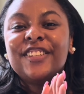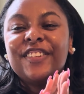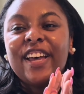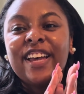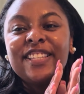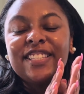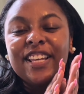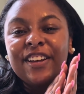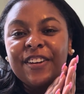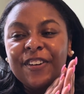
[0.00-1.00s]
that's
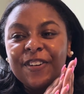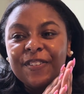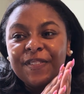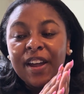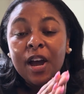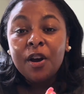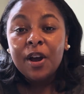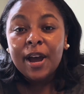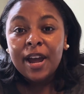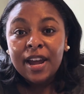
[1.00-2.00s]
how
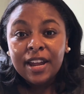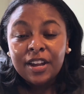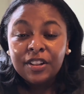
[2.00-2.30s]
I,